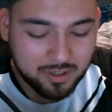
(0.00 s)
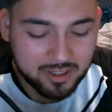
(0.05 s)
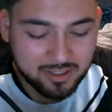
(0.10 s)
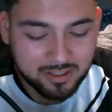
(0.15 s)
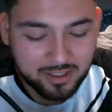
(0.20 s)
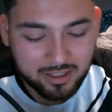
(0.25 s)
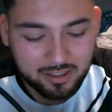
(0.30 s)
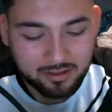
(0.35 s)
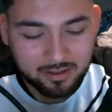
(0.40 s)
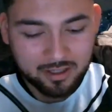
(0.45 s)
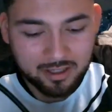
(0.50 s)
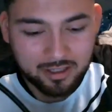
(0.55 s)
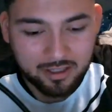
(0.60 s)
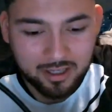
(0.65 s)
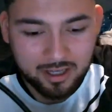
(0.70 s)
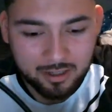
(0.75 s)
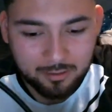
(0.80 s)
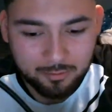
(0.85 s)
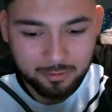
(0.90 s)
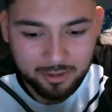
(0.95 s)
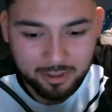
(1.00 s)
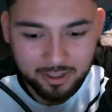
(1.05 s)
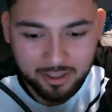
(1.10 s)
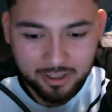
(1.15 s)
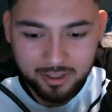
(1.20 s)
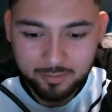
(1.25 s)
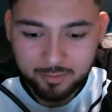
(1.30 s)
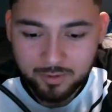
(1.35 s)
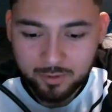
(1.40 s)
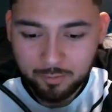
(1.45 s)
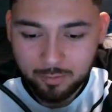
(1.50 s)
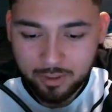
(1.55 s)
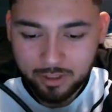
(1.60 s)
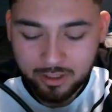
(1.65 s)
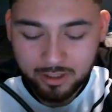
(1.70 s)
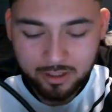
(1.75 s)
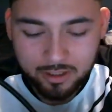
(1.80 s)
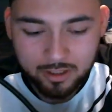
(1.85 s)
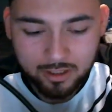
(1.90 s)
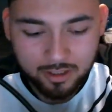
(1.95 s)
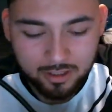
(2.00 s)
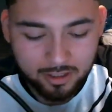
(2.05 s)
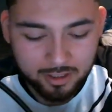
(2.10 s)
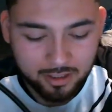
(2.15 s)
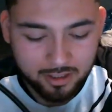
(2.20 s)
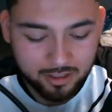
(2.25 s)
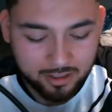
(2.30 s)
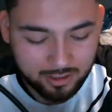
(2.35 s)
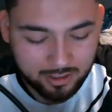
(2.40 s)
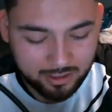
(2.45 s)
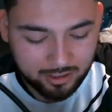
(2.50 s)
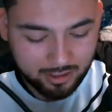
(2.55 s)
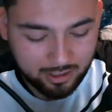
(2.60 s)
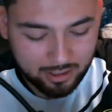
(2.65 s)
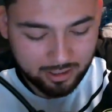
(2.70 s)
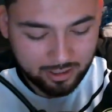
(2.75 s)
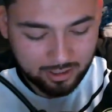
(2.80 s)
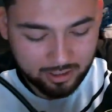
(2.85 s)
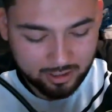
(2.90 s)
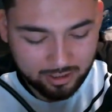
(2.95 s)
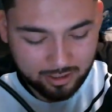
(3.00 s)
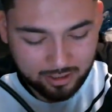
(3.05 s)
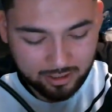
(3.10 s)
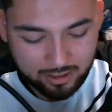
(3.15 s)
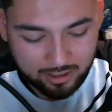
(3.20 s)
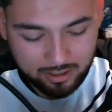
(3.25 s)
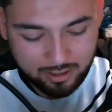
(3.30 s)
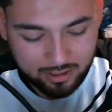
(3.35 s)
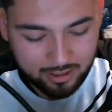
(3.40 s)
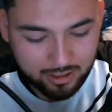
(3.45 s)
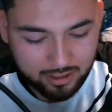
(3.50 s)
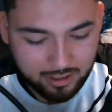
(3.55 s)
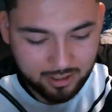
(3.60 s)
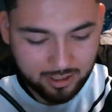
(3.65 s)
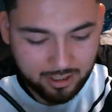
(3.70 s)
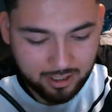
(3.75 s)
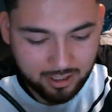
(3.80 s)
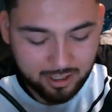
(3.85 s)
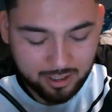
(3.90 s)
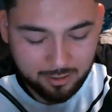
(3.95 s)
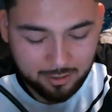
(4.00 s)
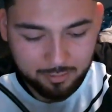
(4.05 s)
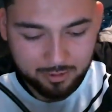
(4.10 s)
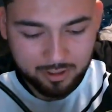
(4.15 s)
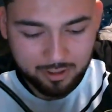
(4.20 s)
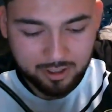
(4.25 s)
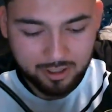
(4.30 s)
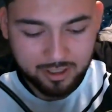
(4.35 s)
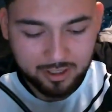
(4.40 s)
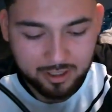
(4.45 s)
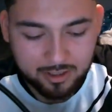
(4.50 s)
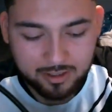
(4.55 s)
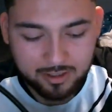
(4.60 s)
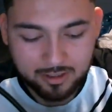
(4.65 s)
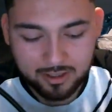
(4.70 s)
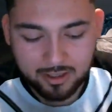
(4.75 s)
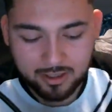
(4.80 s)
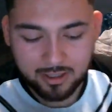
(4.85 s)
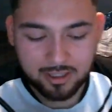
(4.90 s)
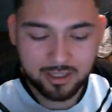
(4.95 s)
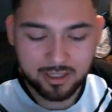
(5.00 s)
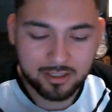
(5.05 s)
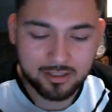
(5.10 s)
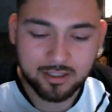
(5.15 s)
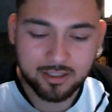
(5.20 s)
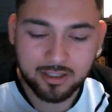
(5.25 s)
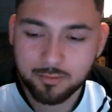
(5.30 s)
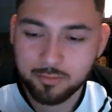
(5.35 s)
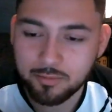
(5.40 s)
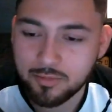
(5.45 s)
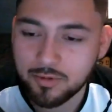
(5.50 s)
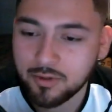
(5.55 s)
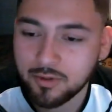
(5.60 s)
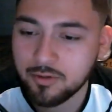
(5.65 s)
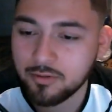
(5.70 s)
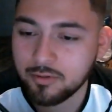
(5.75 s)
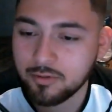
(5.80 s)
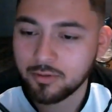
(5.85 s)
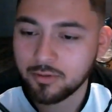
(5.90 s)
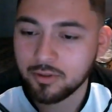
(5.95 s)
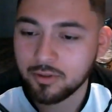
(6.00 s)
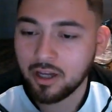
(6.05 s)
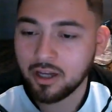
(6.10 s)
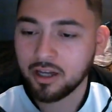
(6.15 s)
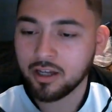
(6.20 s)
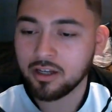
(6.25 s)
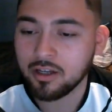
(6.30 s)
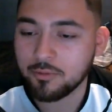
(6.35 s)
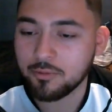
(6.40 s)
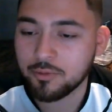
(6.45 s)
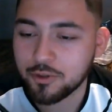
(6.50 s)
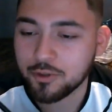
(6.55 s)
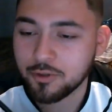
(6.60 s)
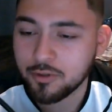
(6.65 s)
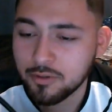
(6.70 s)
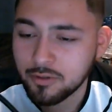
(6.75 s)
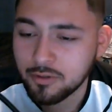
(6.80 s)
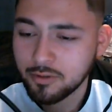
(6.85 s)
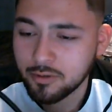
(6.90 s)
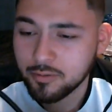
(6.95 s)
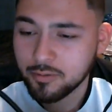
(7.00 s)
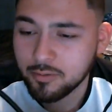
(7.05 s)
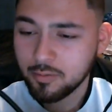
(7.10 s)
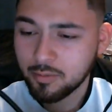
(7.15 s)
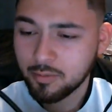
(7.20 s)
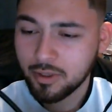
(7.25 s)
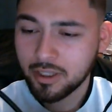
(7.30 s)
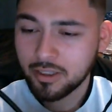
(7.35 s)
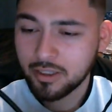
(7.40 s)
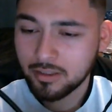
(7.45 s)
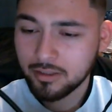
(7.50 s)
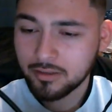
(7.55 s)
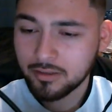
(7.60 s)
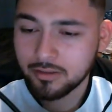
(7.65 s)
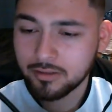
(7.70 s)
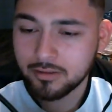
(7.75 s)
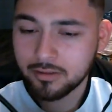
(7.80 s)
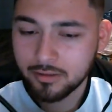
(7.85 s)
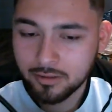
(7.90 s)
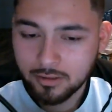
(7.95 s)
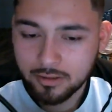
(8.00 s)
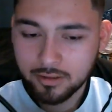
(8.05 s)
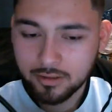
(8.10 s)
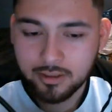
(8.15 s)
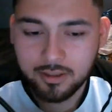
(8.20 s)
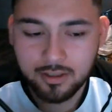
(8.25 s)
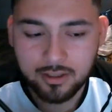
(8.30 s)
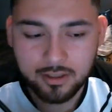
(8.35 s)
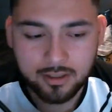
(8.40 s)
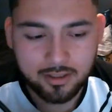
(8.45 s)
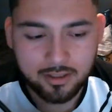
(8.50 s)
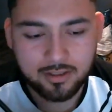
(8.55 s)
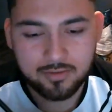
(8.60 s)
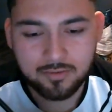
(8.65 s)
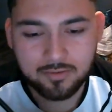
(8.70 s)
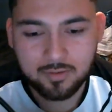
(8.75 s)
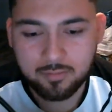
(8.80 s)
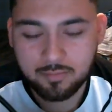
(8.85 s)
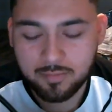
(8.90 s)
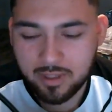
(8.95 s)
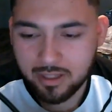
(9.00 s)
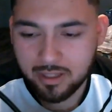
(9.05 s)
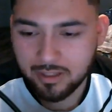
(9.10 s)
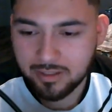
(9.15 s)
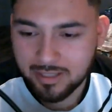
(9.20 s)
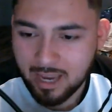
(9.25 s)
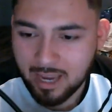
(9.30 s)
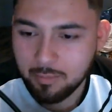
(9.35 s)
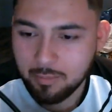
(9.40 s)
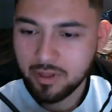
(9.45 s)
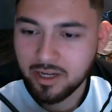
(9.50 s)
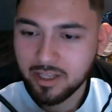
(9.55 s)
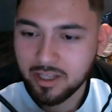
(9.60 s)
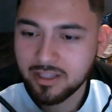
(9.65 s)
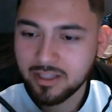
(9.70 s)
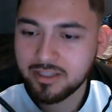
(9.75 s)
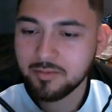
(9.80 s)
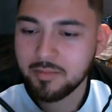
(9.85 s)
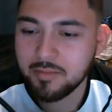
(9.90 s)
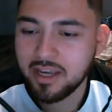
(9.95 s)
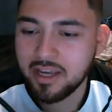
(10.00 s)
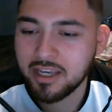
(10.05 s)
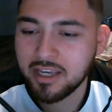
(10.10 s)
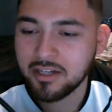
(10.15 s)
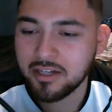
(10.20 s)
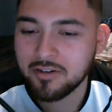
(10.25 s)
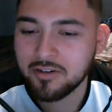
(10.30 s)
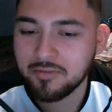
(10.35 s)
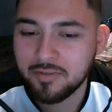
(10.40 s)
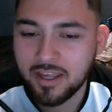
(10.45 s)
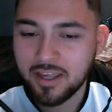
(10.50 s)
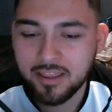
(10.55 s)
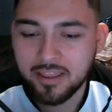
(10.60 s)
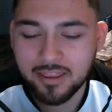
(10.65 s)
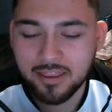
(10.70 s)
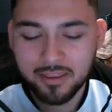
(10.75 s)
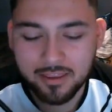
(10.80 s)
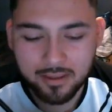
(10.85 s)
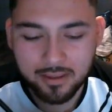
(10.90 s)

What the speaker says: I really need them to win, and I really need it to come true. But if I'm tapping into my inner faith,